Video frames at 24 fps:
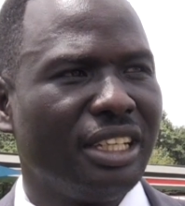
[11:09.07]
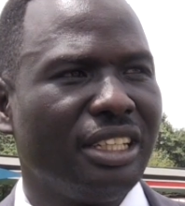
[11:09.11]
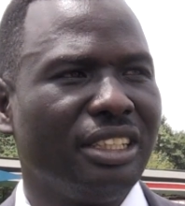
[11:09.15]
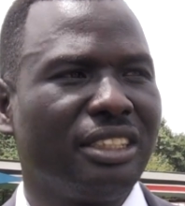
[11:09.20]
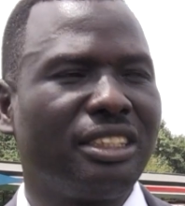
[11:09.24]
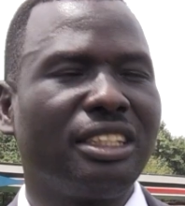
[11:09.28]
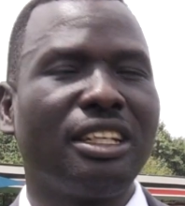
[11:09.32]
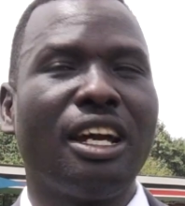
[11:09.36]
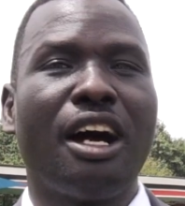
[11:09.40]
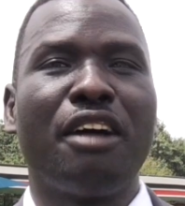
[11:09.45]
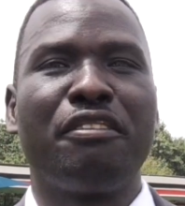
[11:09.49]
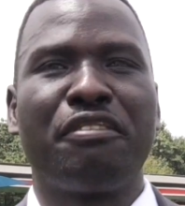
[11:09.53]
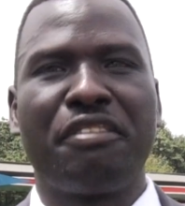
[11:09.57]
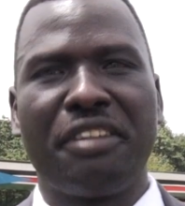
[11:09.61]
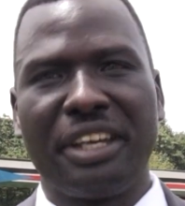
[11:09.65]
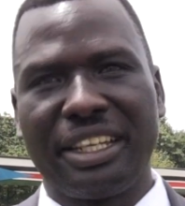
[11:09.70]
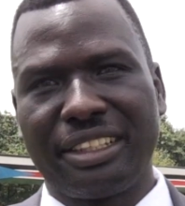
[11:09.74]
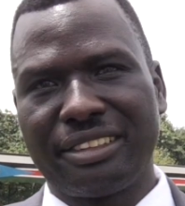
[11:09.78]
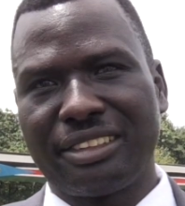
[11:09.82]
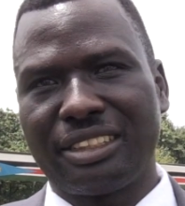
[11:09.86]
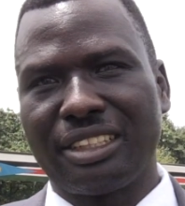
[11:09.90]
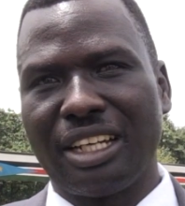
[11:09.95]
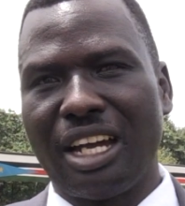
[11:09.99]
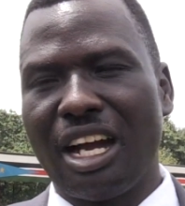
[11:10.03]
it
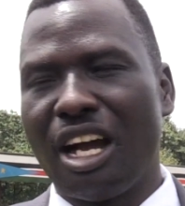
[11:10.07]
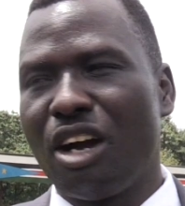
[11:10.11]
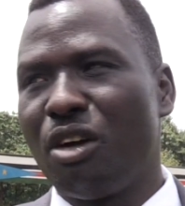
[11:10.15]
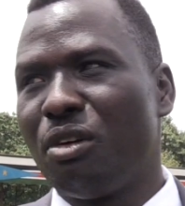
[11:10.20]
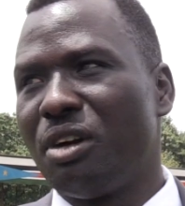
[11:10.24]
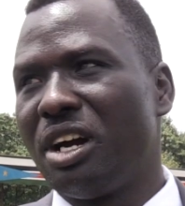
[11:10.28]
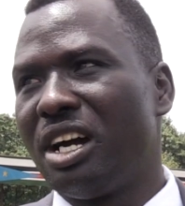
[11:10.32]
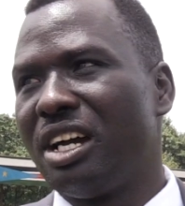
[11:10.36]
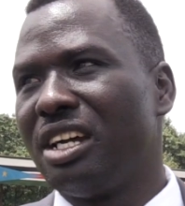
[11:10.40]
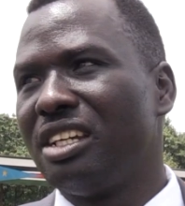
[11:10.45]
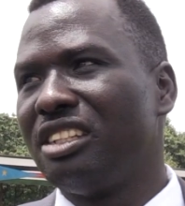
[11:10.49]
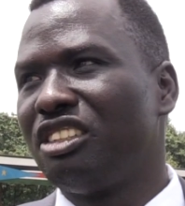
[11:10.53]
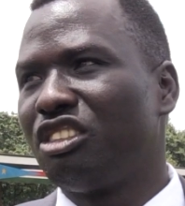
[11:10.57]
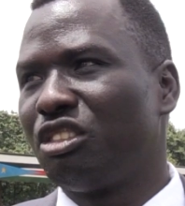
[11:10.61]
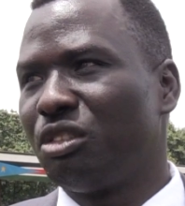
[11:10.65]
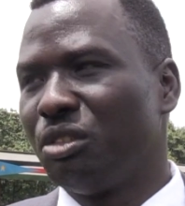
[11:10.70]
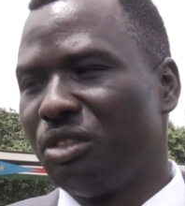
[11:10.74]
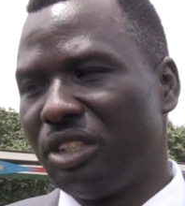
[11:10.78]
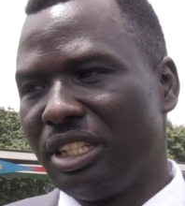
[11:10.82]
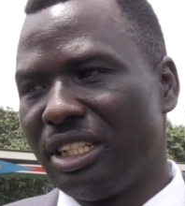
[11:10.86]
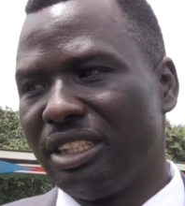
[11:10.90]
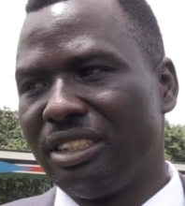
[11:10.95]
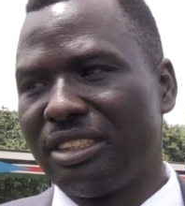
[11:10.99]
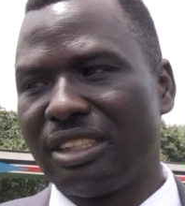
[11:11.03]
affects our
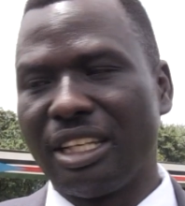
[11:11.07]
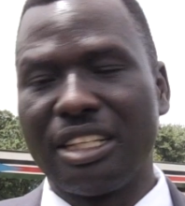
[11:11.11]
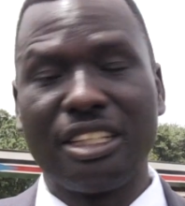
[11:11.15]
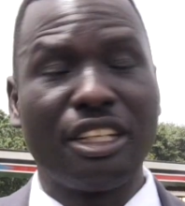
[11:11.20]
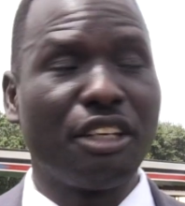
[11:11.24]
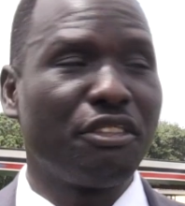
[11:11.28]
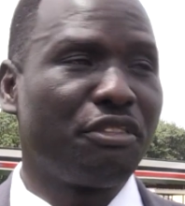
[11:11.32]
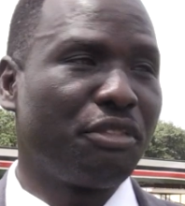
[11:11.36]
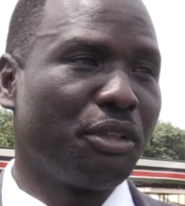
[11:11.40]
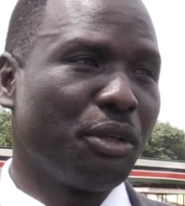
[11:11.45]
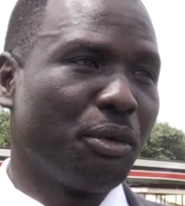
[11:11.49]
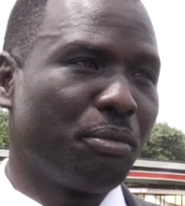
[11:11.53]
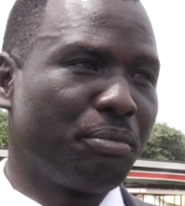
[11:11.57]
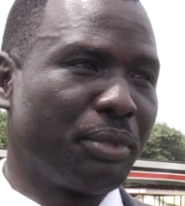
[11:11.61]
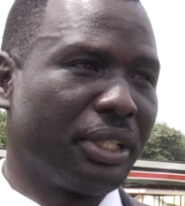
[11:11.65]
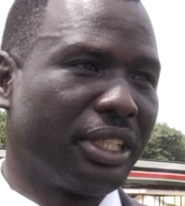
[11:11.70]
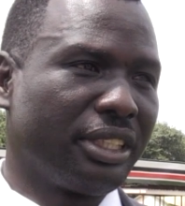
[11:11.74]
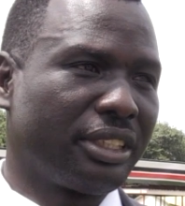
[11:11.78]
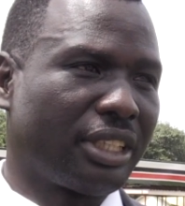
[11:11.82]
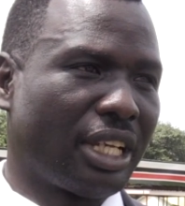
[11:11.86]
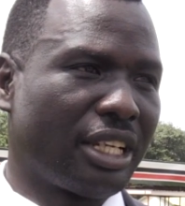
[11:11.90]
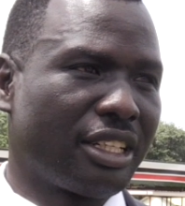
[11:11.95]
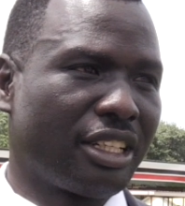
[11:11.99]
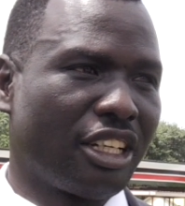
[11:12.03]
students and the
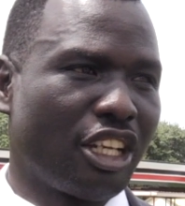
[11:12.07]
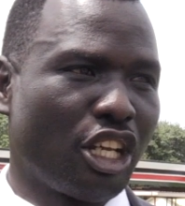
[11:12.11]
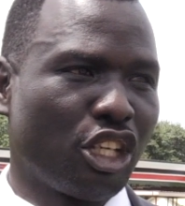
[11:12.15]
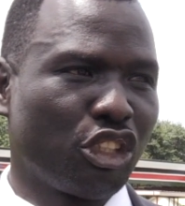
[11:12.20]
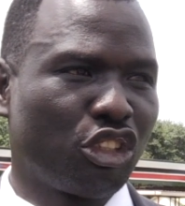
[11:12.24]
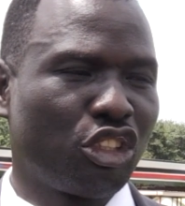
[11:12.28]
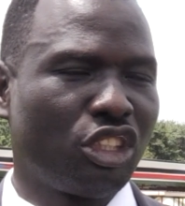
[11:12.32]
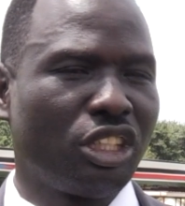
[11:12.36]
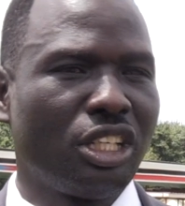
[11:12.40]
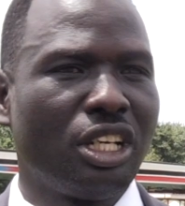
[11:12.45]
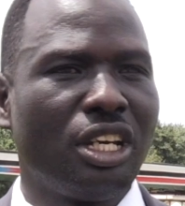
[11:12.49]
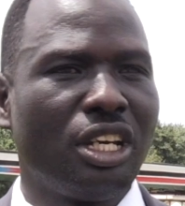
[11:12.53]
pupils at large.